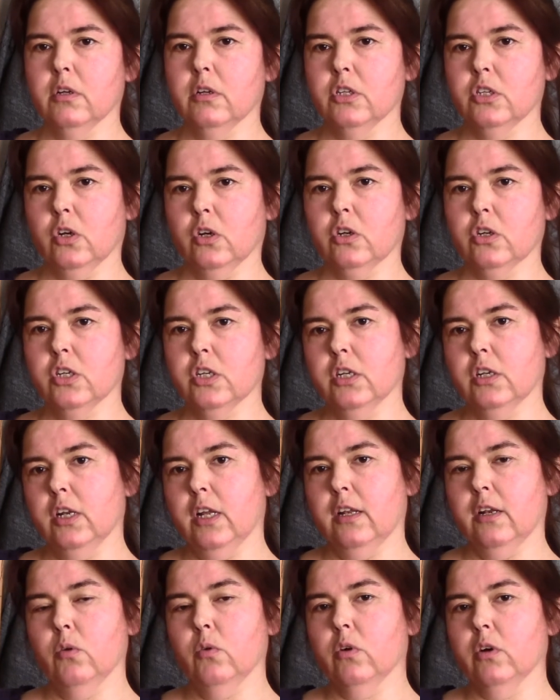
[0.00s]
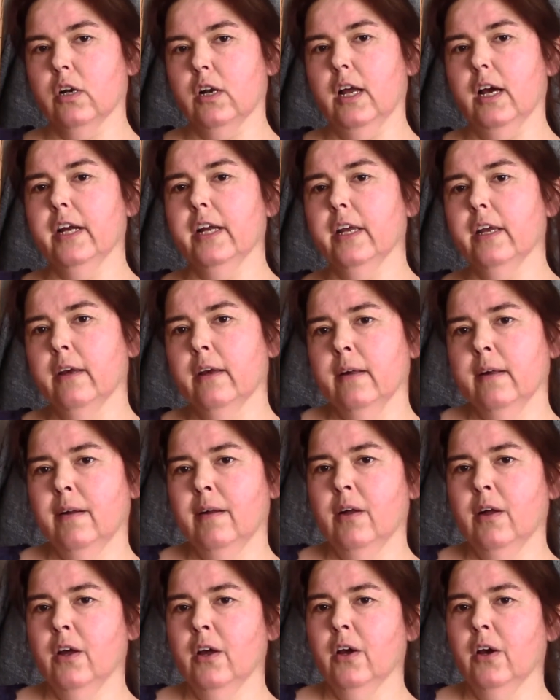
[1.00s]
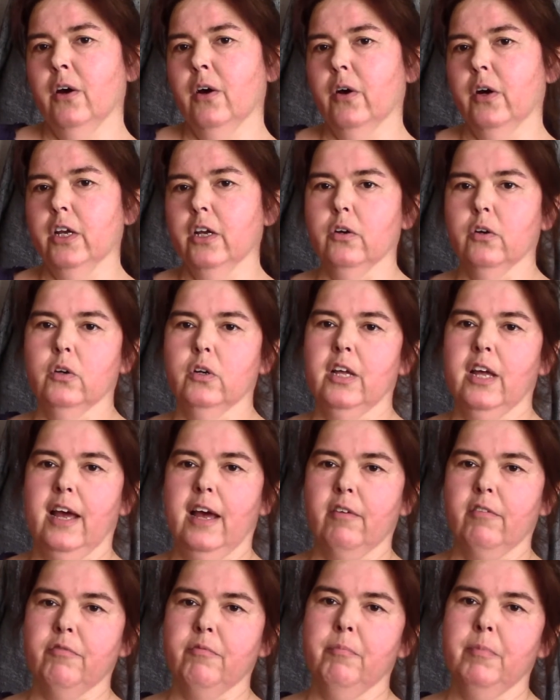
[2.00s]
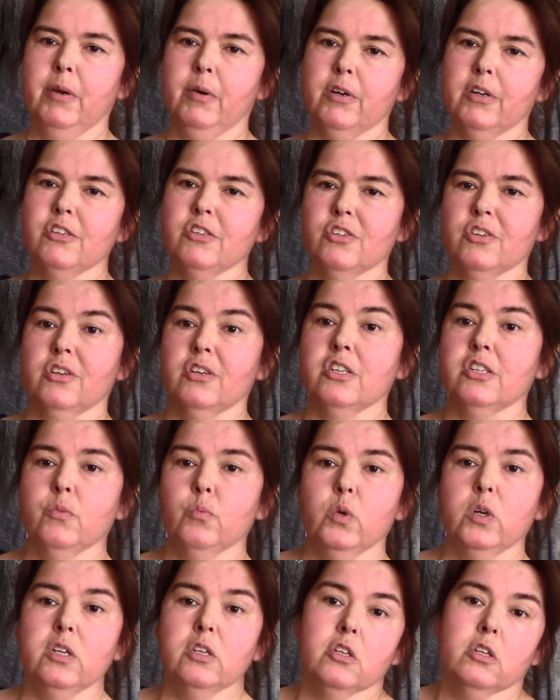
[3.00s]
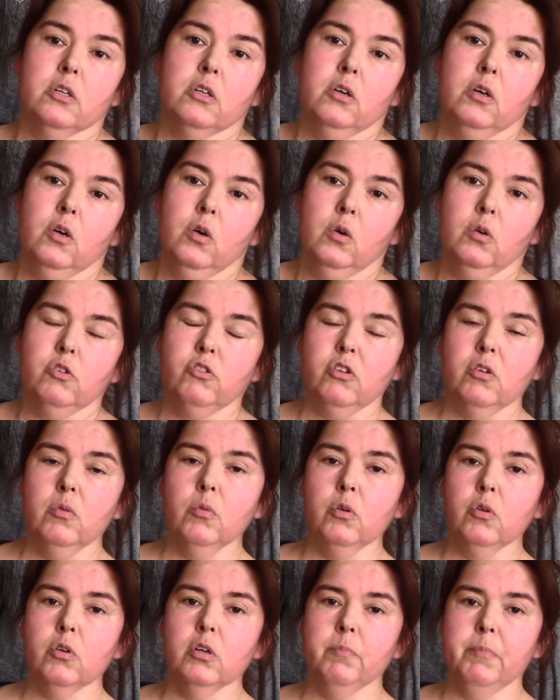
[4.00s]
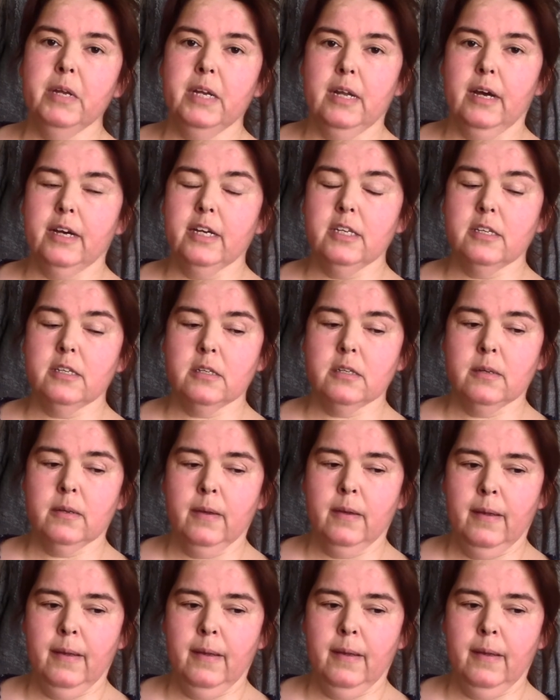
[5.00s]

socks that look alike, or you're gonna have mirrored socks, which also could be nice.